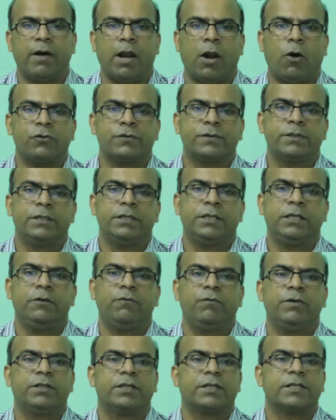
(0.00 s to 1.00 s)
velocity
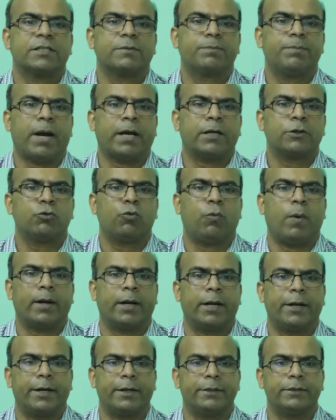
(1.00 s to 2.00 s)
with respect to
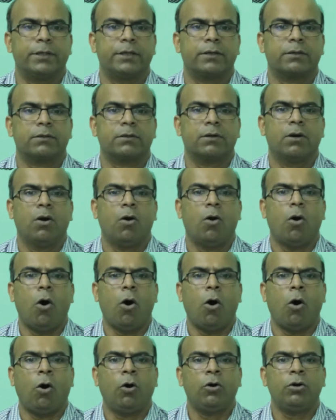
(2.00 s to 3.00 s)
one another
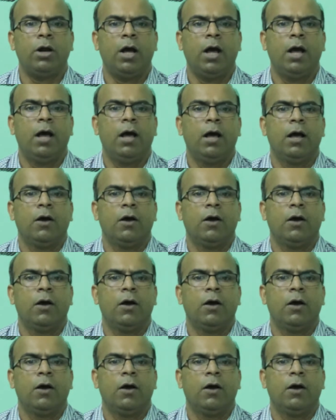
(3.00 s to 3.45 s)
or